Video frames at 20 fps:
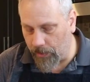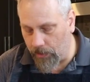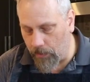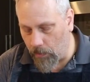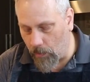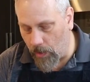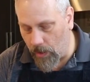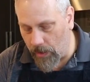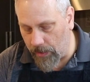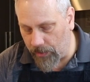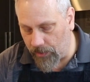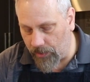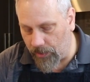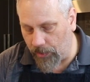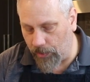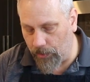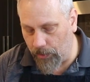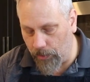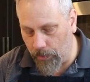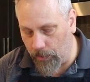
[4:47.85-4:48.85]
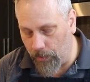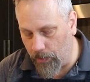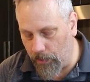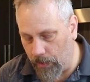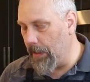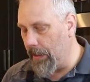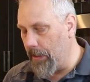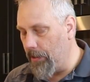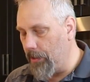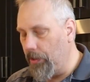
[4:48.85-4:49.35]
gonna want to
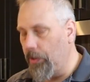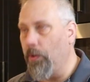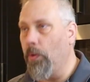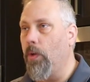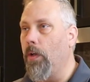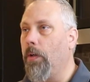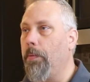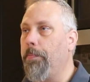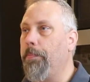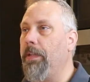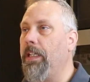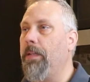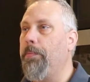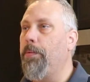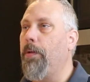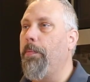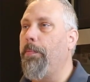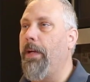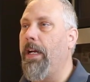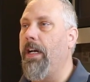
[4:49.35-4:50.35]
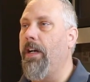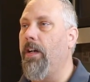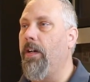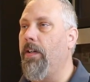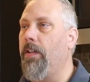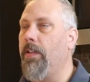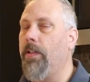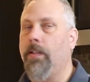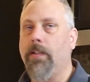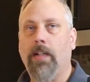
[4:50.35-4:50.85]
get your meat
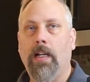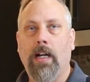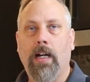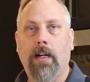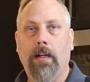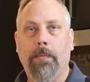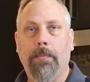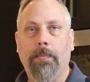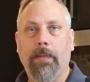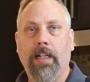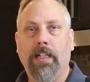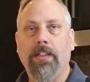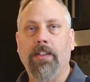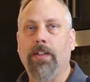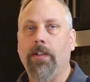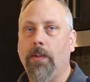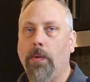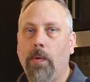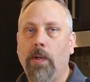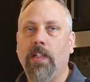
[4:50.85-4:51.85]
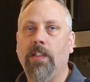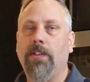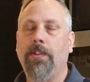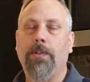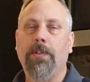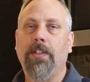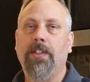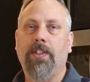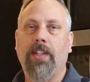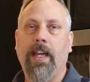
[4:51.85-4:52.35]
prepared, and you're gonna want to
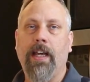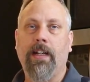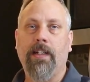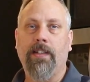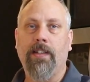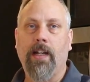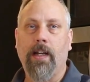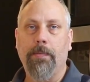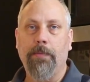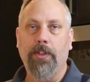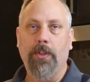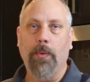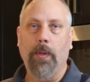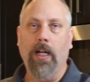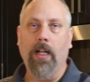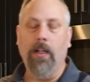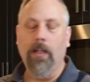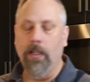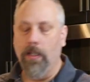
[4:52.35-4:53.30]
do this ahead of time as well.